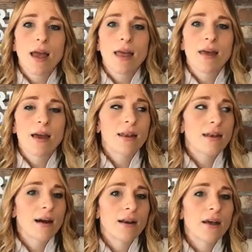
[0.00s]
And
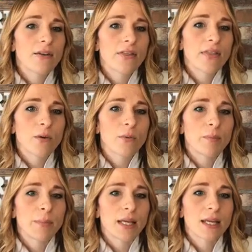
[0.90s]
then another thing
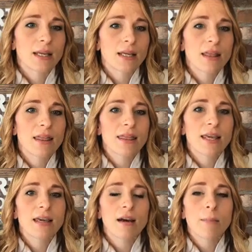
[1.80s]
would be,
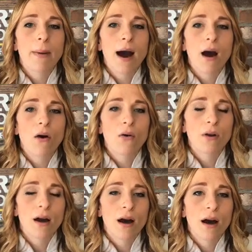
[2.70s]
think
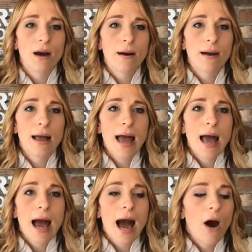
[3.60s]
about
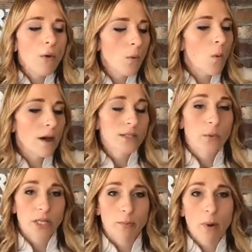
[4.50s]
how it was
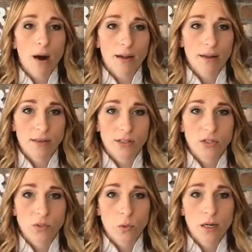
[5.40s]
when you bought it at the
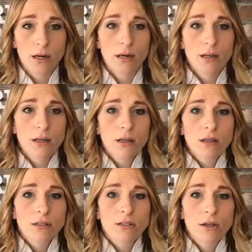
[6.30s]
store.
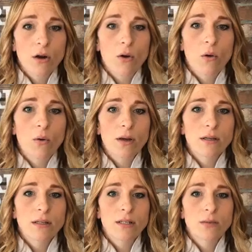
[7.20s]
So
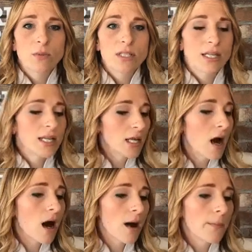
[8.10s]
did it
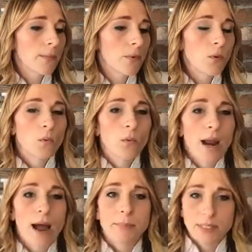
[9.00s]
come
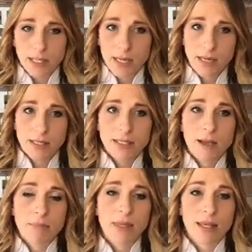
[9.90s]
wrapped in
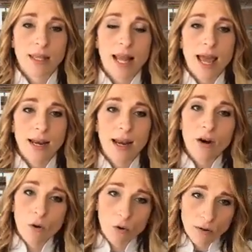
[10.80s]
something that had
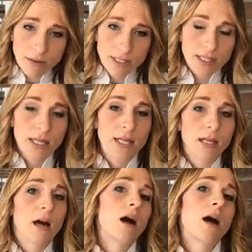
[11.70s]
air holes? Did
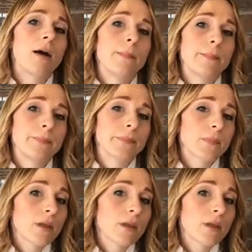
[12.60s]
it come